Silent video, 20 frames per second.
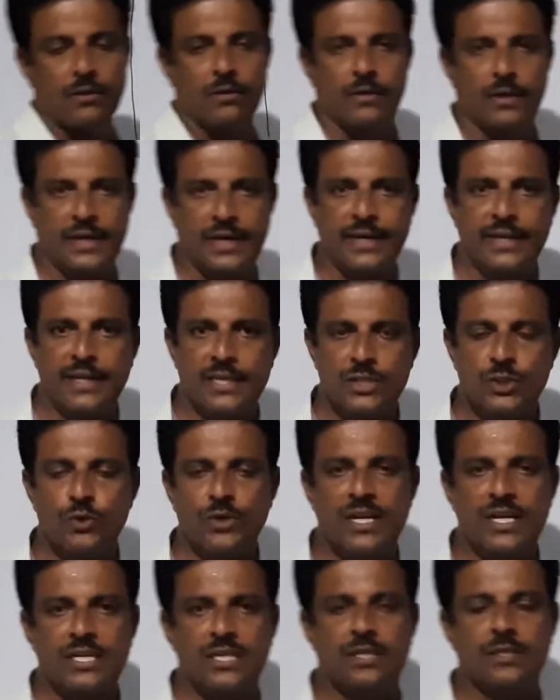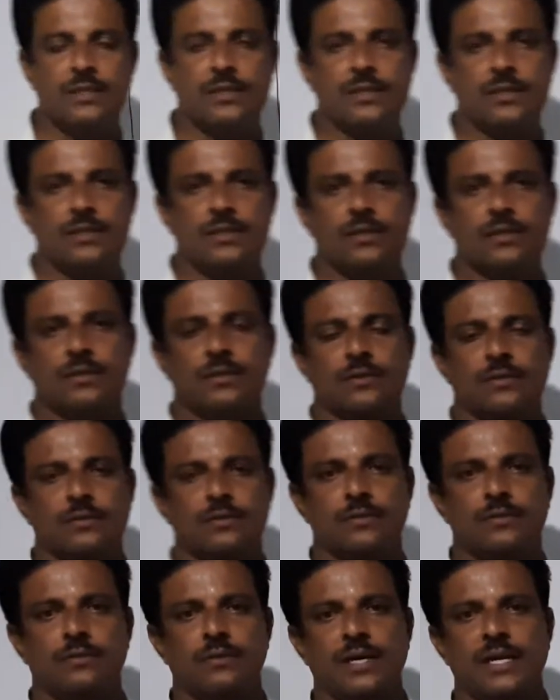Okay, dear students,
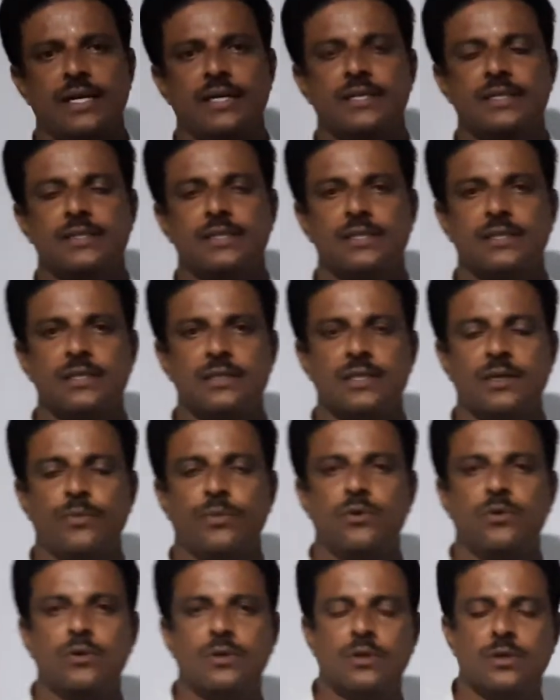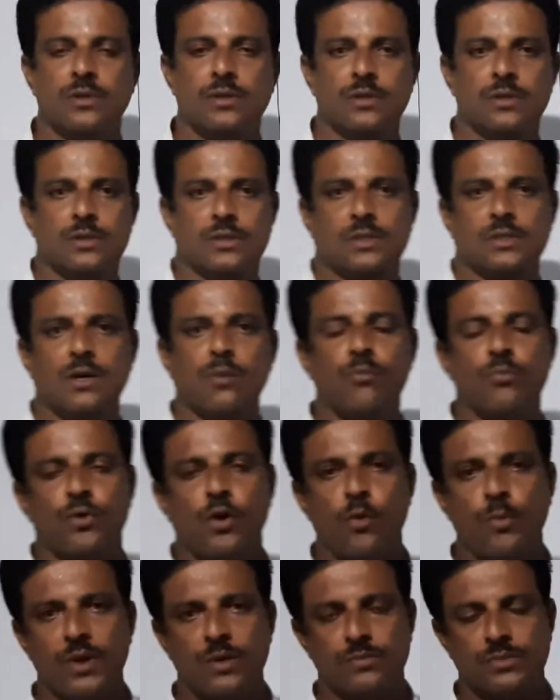today let us discuss about some
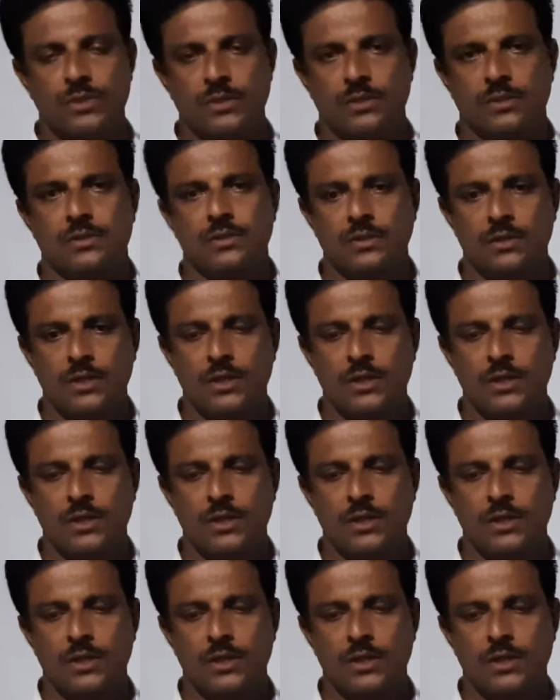problems.